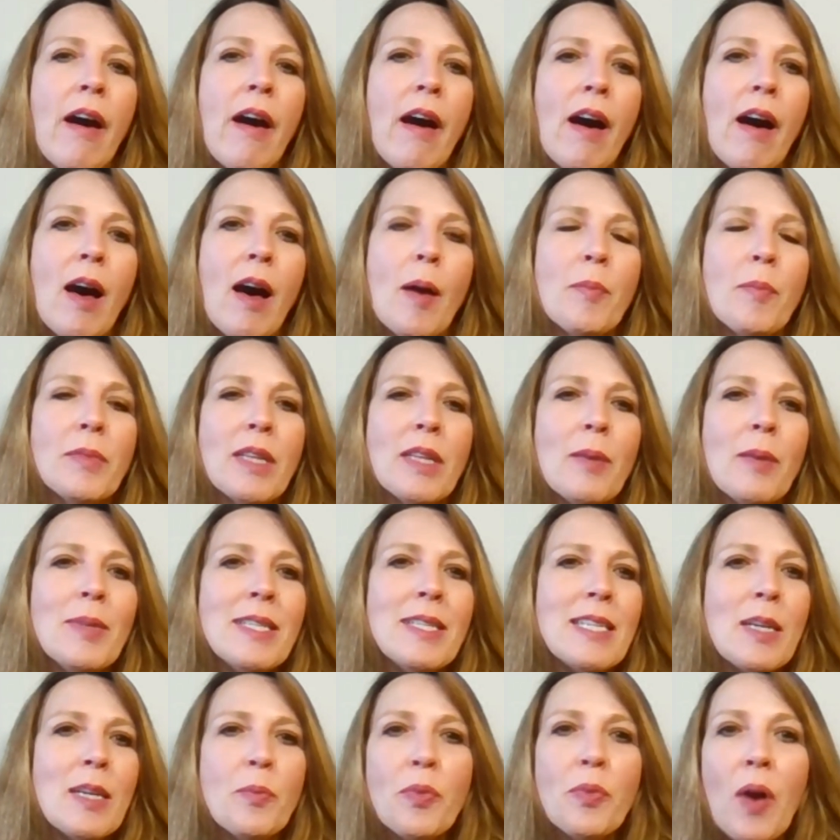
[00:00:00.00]

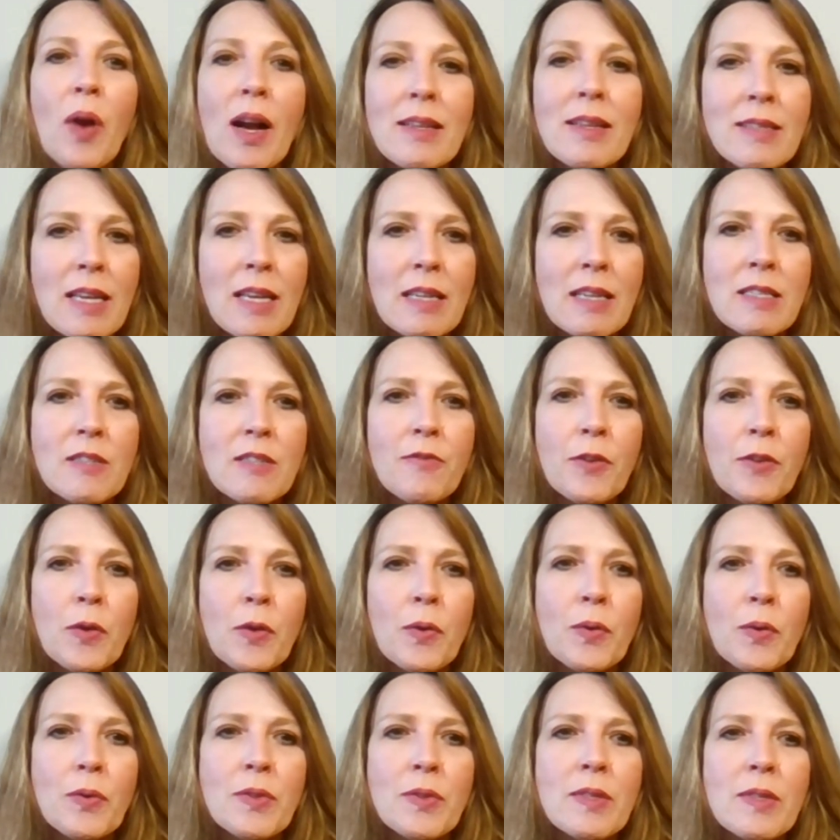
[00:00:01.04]
limiting processed
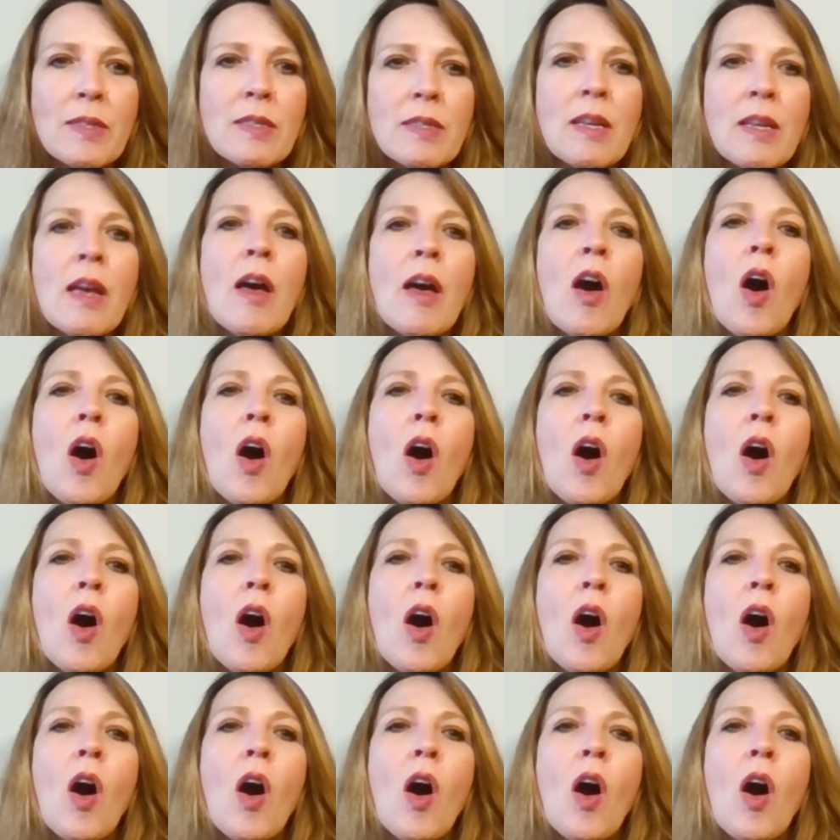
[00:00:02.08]
foods.